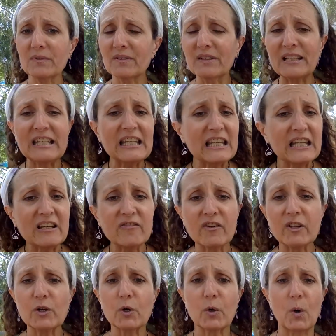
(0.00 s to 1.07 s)
leave
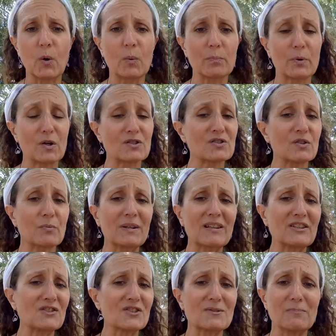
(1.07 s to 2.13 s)
your own personal
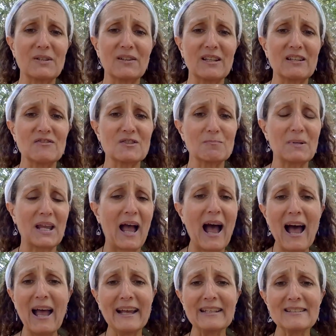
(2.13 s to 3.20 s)
religious beliefs
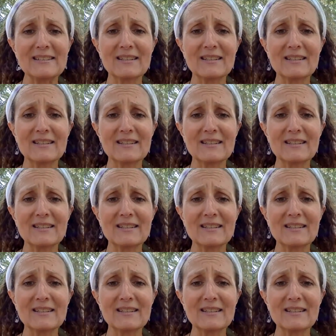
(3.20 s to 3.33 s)
behind.